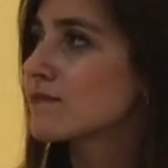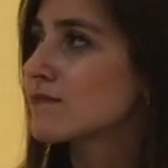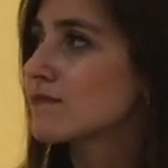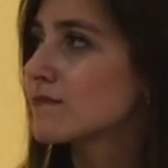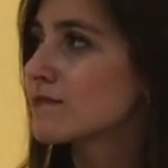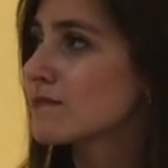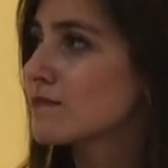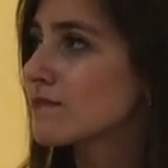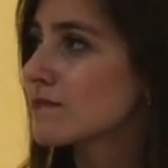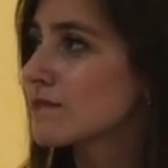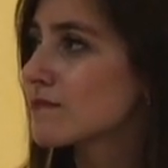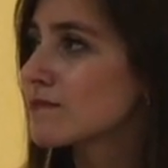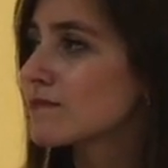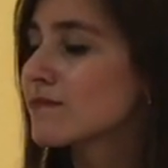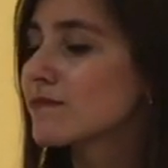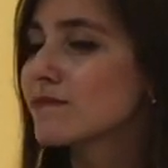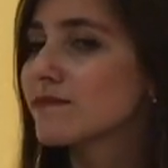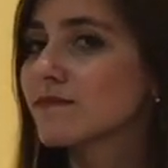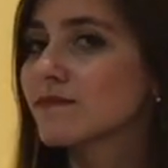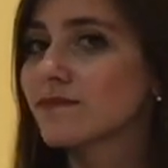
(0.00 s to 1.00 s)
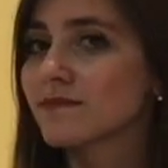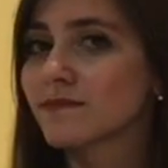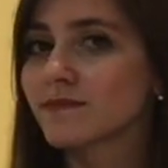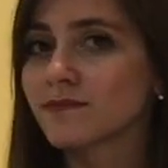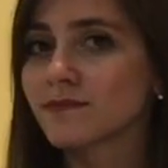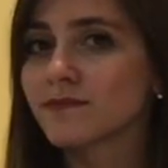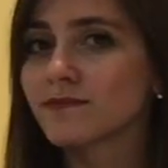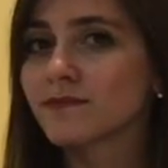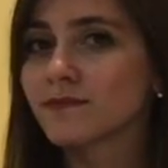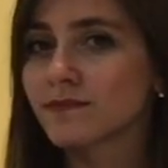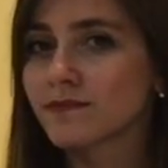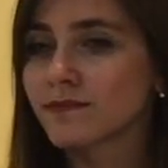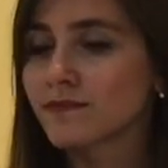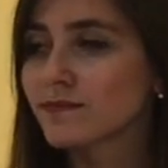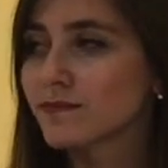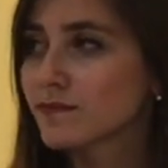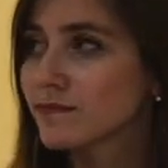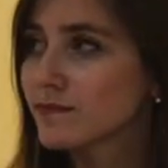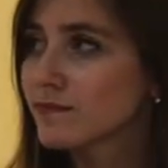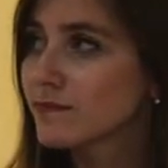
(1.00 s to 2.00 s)

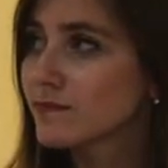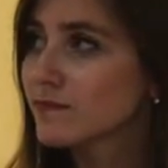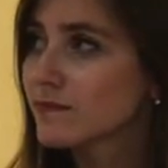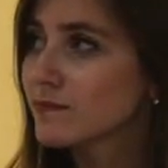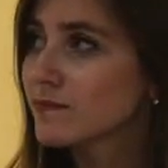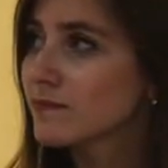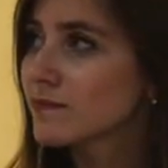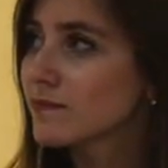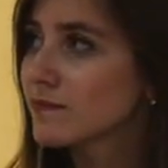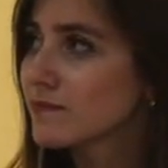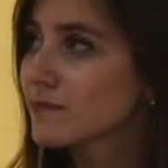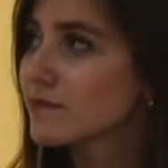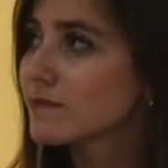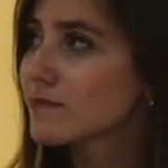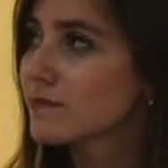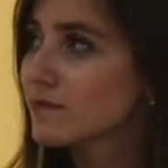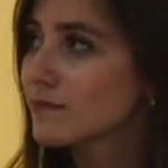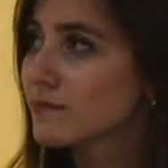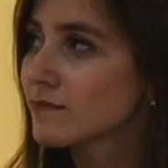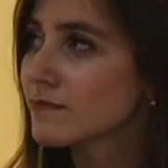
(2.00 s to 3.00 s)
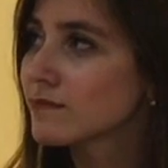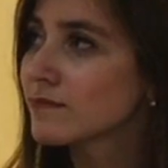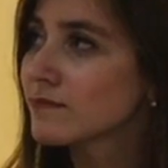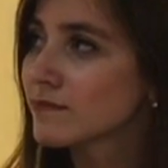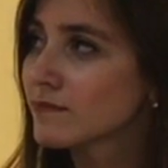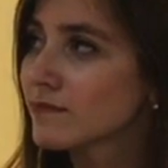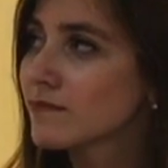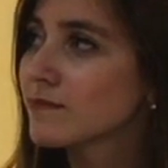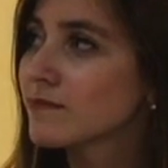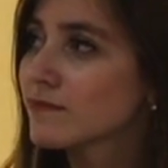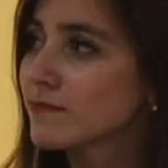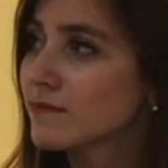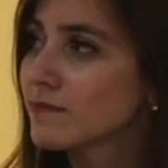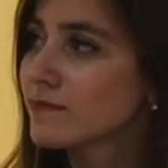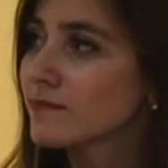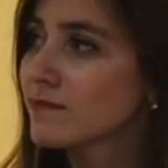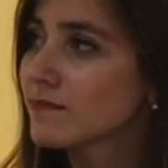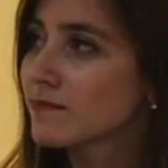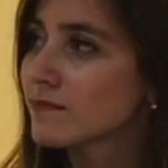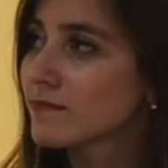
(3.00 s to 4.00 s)

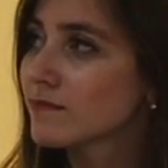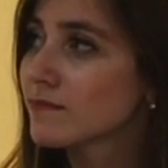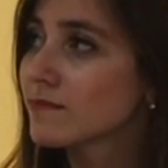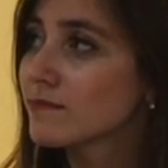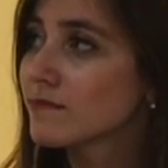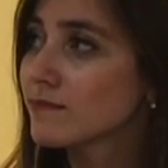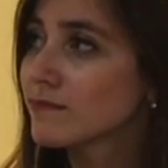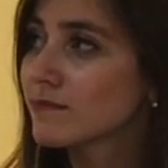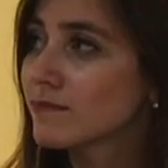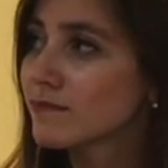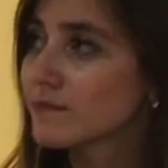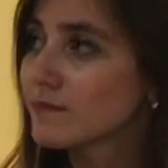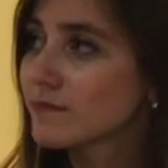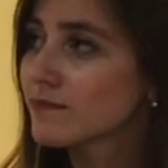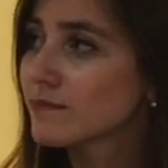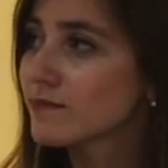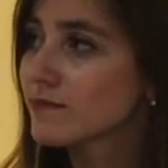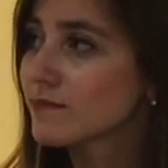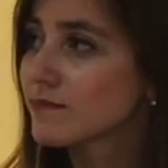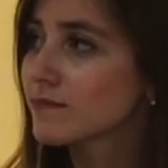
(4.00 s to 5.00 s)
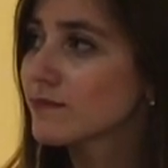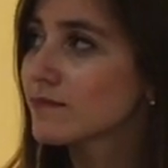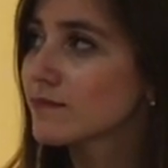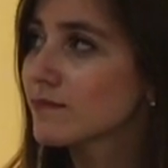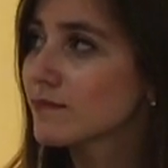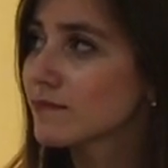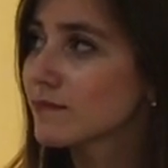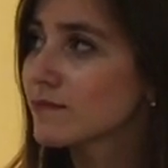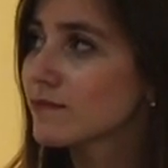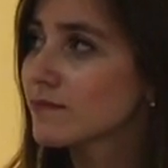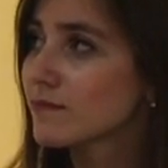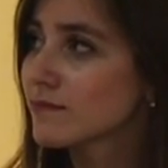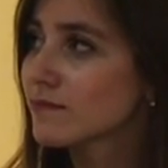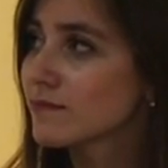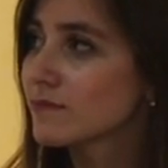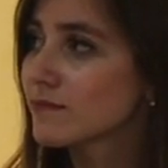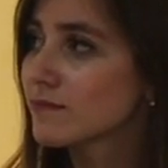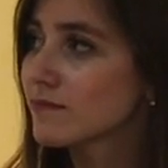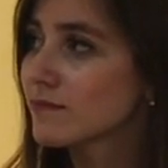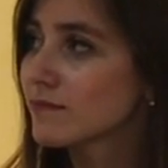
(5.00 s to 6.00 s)

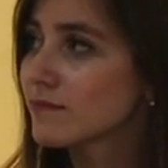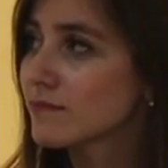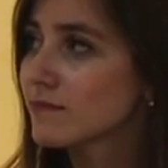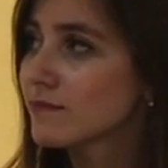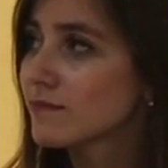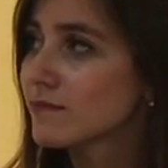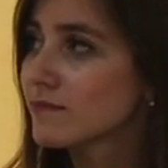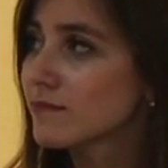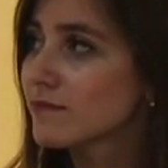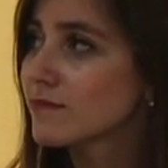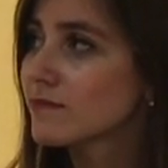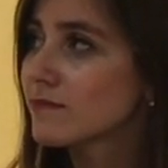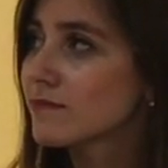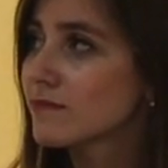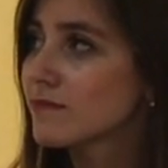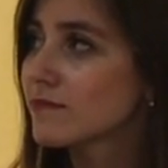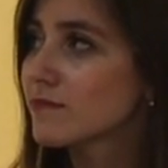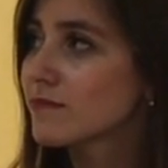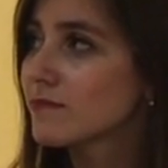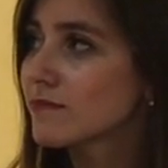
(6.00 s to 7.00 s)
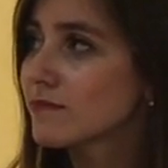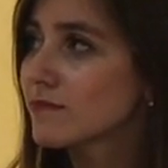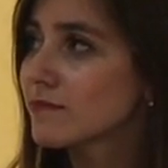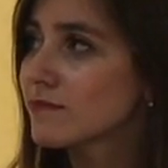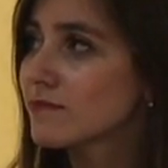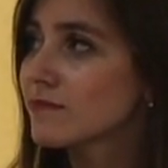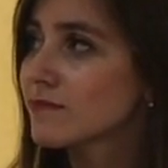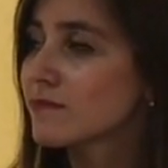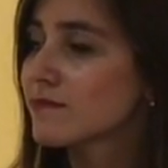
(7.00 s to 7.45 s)
The person shown says nothing.